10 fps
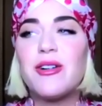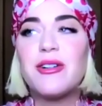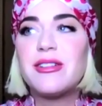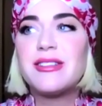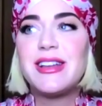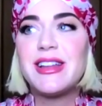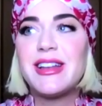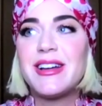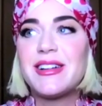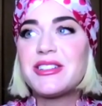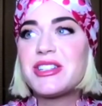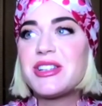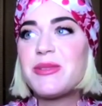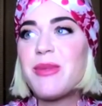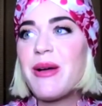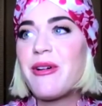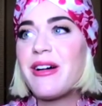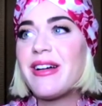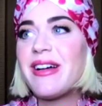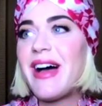caught up with Katy before her
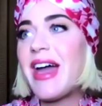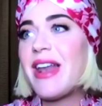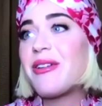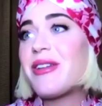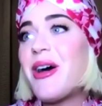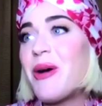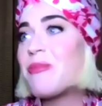album was released